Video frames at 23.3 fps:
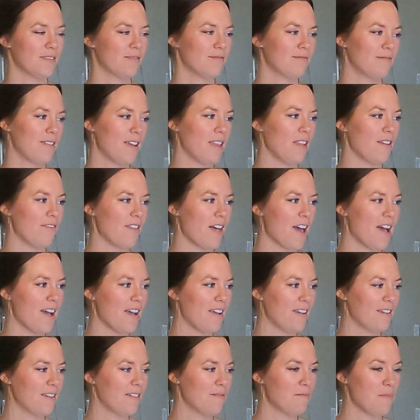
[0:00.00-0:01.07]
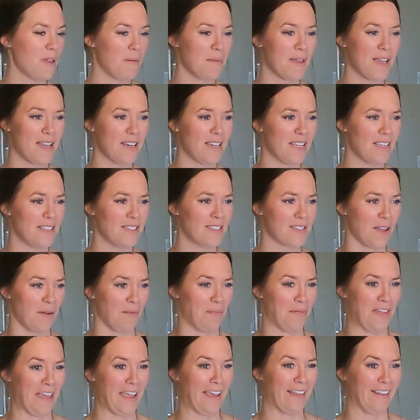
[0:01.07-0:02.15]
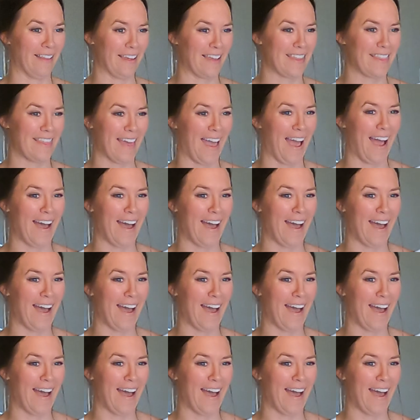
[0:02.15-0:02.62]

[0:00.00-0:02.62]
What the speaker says: I love that. Maybe I need something like that.